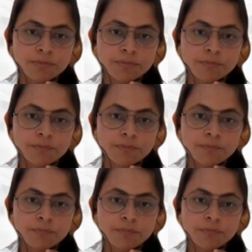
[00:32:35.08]

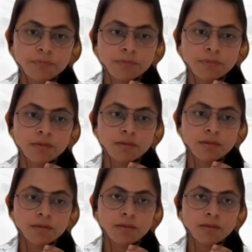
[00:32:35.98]

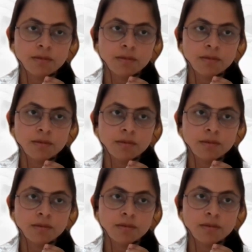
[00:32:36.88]

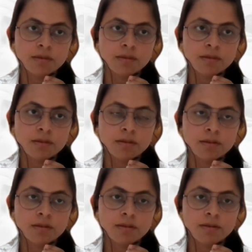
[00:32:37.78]

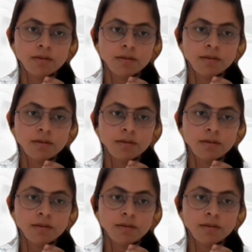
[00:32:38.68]
Nobody speaks.